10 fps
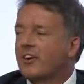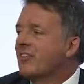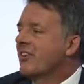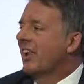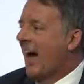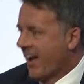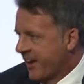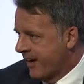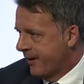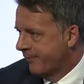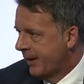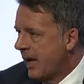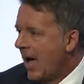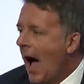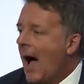there is like.
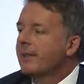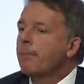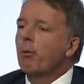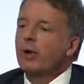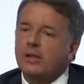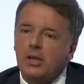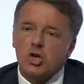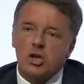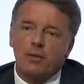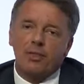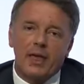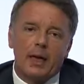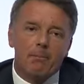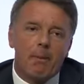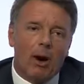And the politicians
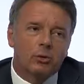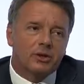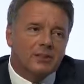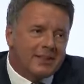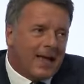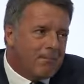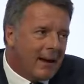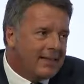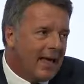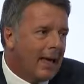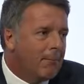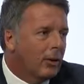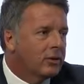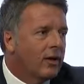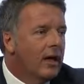think about day-by-day,
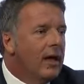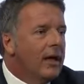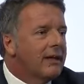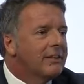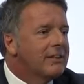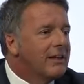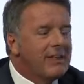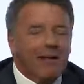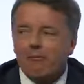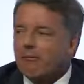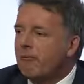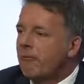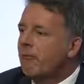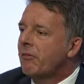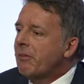about
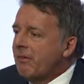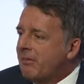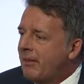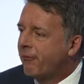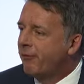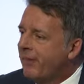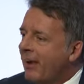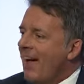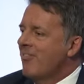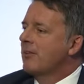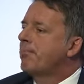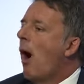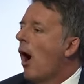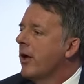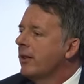the last
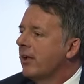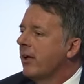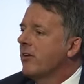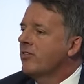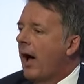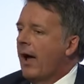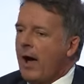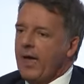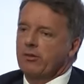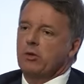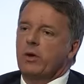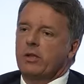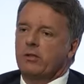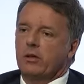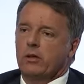point is I have a
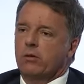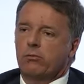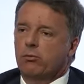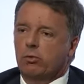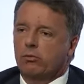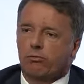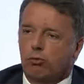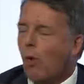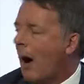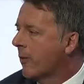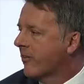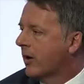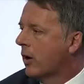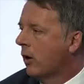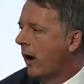tweet 2 hours
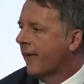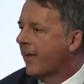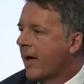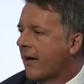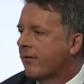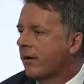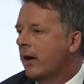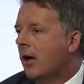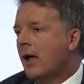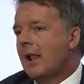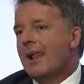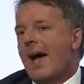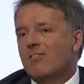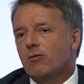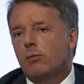ago and I have
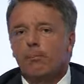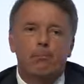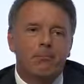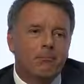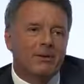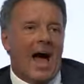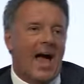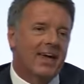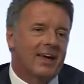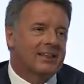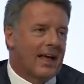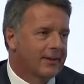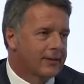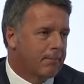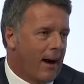less like
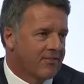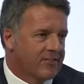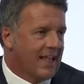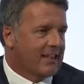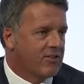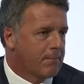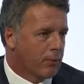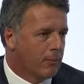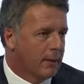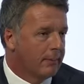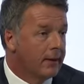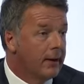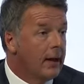than the past. That is a problem.